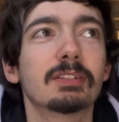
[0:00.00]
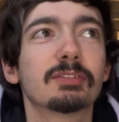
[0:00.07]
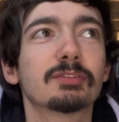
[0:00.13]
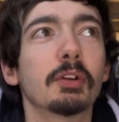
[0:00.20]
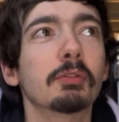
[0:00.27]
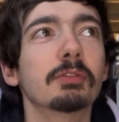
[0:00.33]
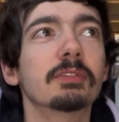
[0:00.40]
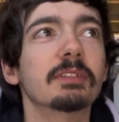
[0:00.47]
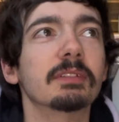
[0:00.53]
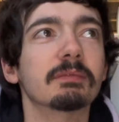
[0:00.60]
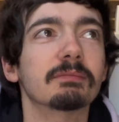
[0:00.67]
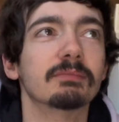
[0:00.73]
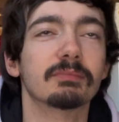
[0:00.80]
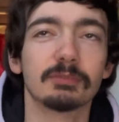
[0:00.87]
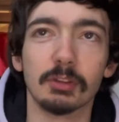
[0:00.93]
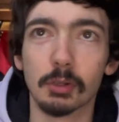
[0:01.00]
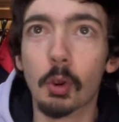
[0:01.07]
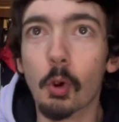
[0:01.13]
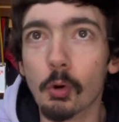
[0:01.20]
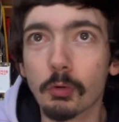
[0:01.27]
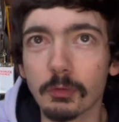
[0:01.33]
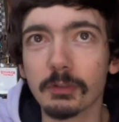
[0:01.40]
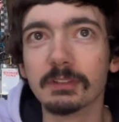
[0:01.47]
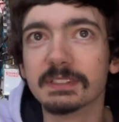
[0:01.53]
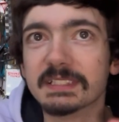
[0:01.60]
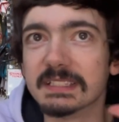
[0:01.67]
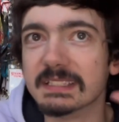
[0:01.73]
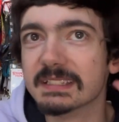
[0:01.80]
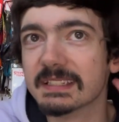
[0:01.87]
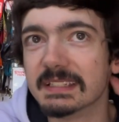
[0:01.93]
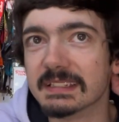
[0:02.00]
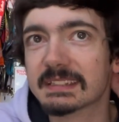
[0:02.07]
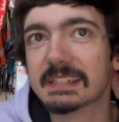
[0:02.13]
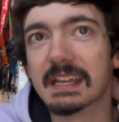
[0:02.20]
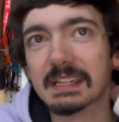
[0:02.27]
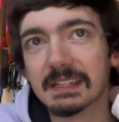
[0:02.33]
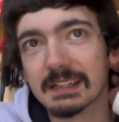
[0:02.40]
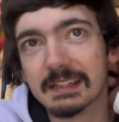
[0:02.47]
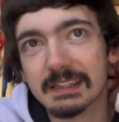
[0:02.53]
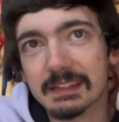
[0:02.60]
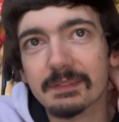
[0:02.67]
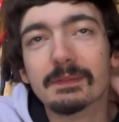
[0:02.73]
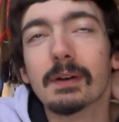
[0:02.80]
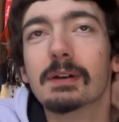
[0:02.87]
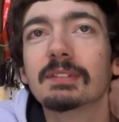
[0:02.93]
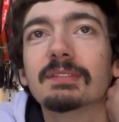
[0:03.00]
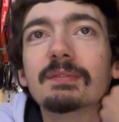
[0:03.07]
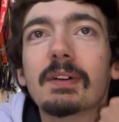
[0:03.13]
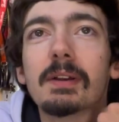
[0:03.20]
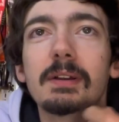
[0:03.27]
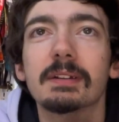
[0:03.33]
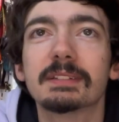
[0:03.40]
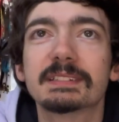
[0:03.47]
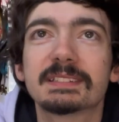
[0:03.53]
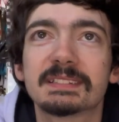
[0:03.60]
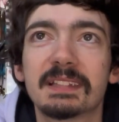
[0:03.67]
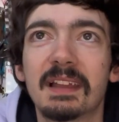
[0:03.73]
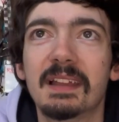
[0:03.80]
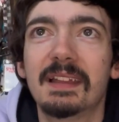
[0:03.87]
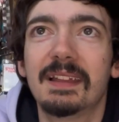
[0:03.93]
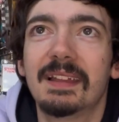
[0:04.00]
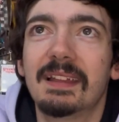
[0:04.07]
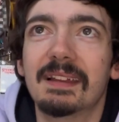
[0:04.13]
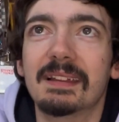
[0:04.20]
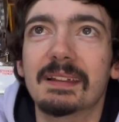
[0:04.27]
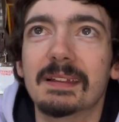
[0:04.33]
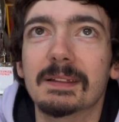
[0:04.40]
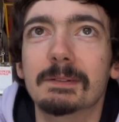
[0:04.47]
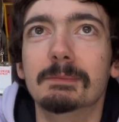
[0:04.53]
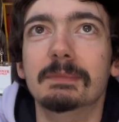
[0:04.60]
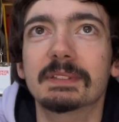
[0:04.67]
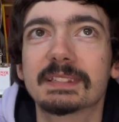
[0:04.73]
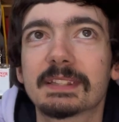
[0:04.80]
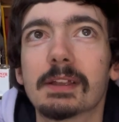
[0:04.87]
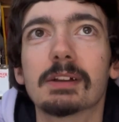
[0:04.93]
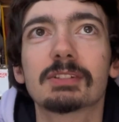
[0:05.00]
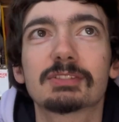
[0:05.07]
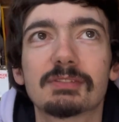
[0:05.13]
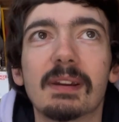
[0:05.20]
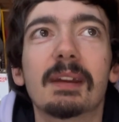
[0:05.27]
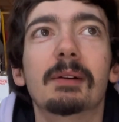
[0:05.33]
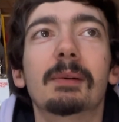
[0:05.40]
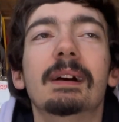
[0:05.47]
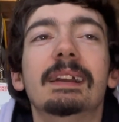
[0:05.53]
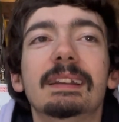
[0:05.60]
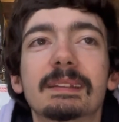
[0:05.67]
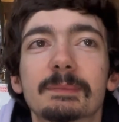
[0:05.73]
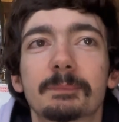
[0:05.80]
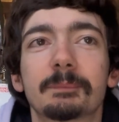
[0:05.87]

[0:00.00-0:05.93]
song the chorus is, is technically the first verse. Um, start straight away.